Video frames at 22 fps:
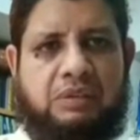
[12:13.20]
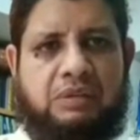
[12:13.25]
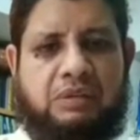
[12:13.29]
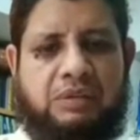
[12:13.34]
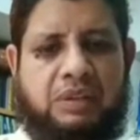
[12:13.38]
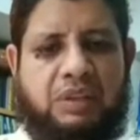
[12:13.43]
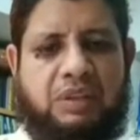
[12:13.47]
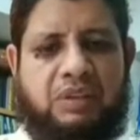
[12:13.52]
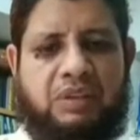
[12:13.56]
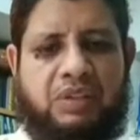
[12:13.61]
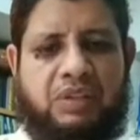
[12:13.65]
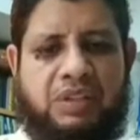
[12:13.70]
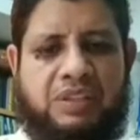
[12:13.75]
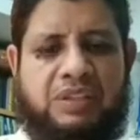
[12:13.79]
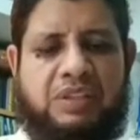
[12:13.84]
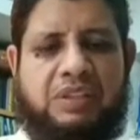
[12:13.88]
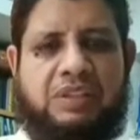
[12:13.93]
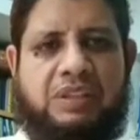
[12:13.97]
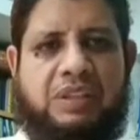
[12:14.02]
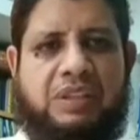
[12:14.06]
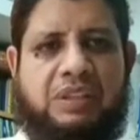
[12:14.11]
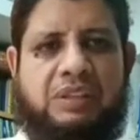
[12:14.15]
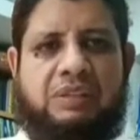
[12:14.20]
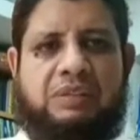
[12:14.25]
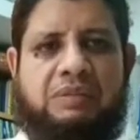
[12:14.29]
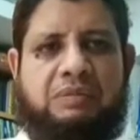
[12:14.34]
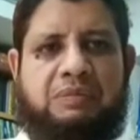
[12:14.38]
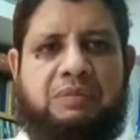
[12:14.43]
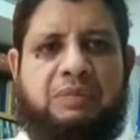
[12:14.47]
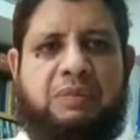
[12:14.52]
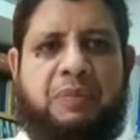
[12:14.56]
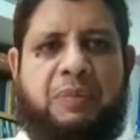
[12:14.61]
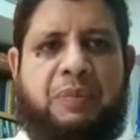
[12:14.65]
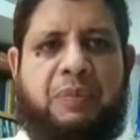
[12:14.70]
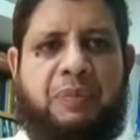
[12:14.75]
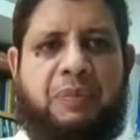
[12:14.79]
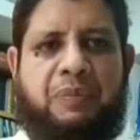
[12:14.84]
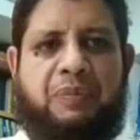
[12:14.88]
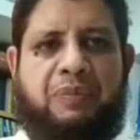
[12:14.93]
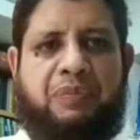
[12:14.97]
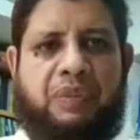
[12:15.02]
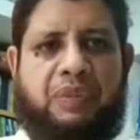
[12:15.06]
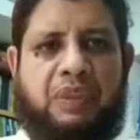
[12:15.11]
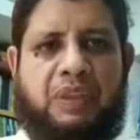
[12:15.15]
because it's an
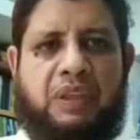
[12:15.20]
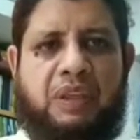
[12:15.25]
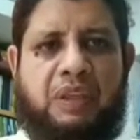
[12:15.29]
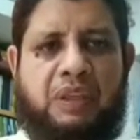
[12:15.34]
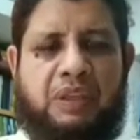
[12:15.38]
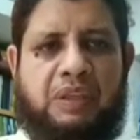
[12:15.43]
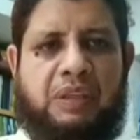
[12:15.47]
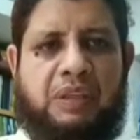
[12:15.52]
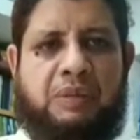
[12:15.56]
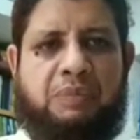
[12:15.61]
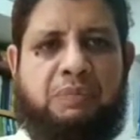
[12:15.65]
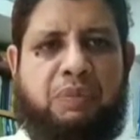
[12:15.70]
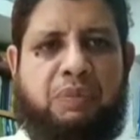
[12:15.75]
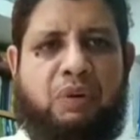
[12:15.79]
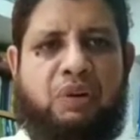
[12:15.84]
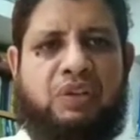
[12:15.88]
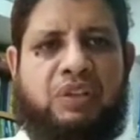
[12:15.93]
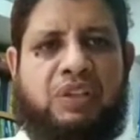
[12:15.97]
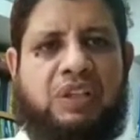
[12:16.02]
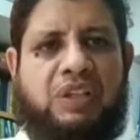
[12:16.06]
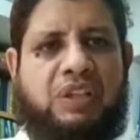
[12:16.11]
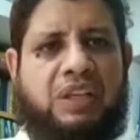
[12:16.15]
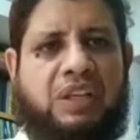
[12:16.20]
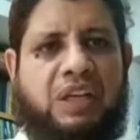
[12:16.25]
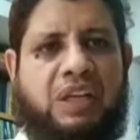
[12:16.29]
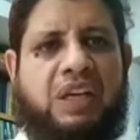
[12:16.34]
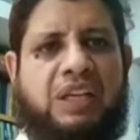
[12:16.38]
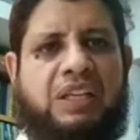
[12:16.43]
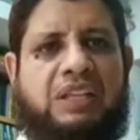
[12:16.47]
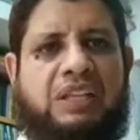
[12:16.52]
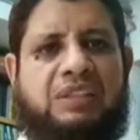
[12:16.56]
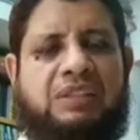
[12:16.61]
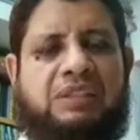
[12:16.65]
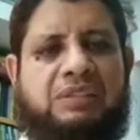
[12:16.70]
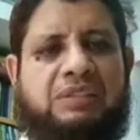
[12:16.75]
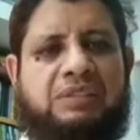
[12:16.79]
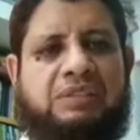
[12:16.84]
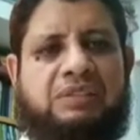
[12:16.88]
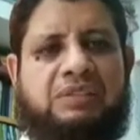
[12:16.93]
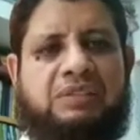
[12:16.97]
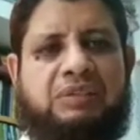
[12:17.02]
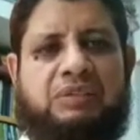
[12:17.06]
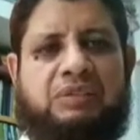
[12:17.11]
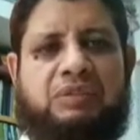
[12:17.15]
important right
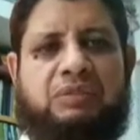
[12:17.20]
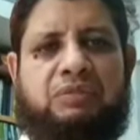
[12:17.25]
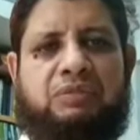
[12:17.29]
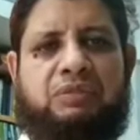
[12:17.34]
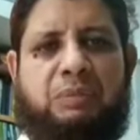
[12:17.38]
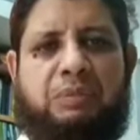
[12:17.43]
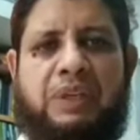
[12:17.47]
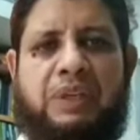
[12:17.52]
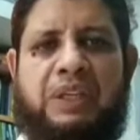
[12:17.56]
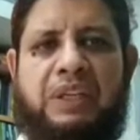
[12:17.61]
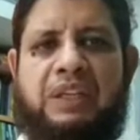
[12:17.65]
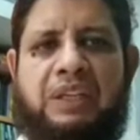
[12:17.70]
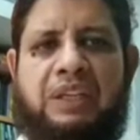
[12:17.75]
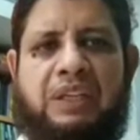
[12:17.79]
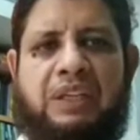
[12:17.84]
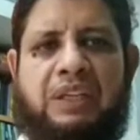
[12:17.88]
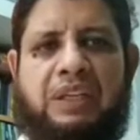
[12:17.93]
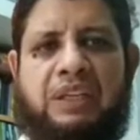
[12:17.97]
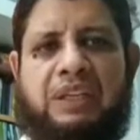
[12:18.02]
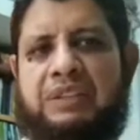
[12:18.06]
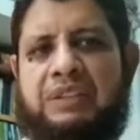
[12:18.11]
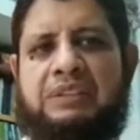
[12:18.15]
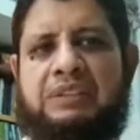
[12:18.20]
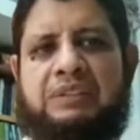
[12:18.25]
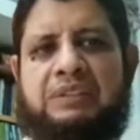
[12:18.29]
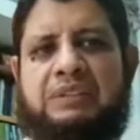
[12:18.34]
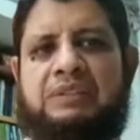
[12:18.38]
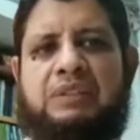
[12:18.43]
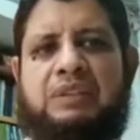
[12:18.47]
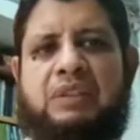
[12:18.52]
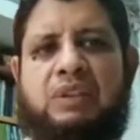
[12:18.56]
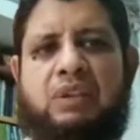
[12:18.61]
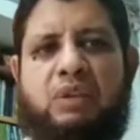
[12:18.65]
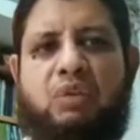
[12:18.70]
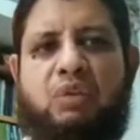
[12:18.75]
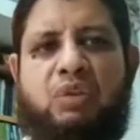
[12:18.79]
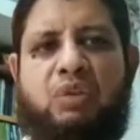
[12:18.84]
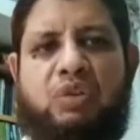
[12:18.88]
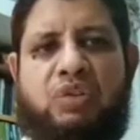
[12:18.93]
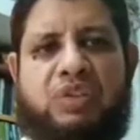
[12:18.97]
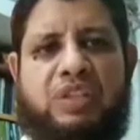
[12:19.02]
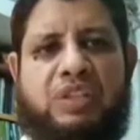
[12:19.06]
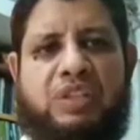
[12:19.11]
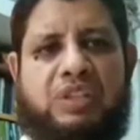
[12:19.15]
for being a
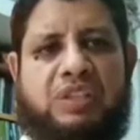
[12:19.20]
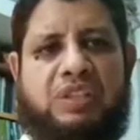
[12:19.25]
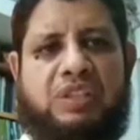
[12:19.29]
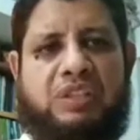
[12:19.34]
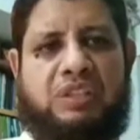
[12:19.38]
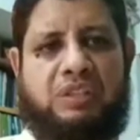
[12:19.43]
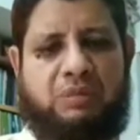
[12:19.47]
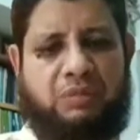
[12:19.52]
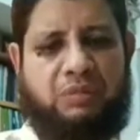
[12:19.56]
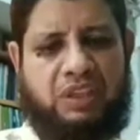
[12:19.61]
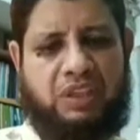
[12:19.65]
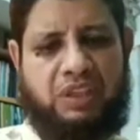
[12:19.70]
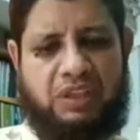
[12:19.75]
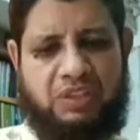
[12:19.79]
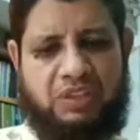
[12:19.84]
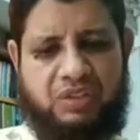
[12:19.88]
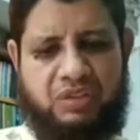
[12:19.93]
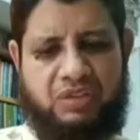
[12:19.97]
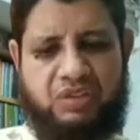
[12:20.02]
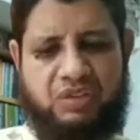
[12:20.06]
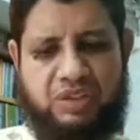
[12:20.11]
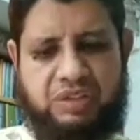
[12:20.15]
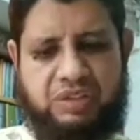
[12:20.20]
good citizen of the country.